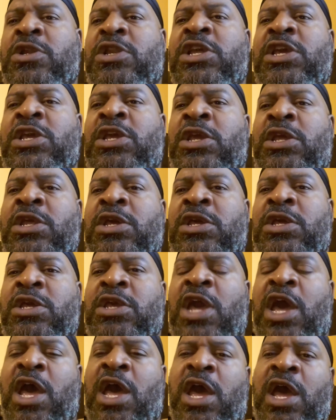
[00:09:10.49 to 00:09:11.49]
lead and
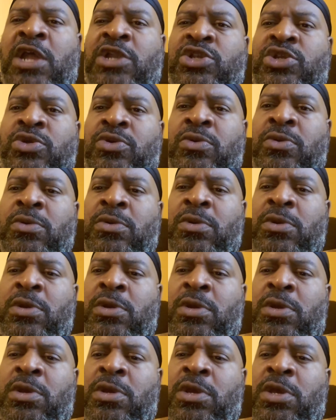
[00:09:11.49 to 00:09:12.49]
guide you
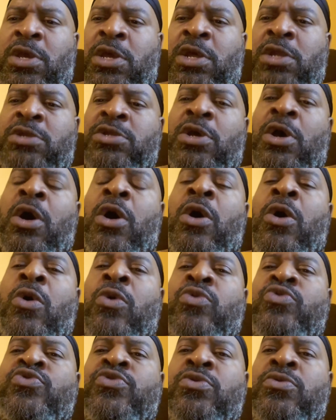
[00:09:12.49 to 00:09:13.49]
into
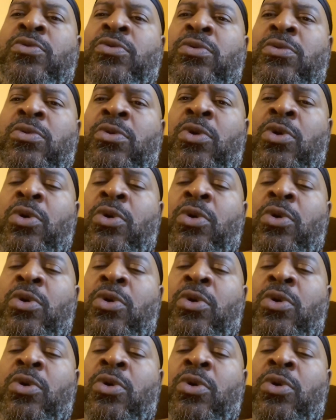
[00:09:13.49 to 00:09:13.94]
all truth.